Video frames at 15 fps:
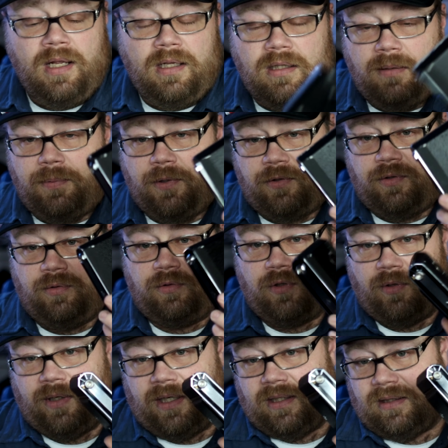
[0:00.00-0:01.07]
the person who
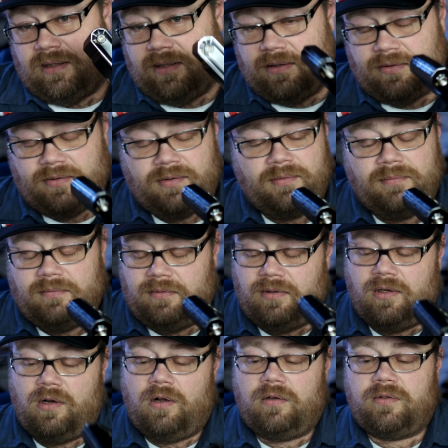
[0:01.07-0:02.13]
donated this
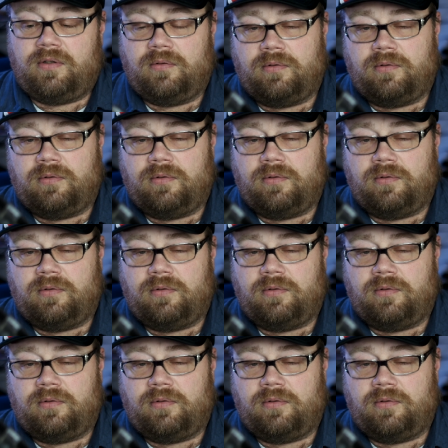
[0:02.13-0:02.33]
also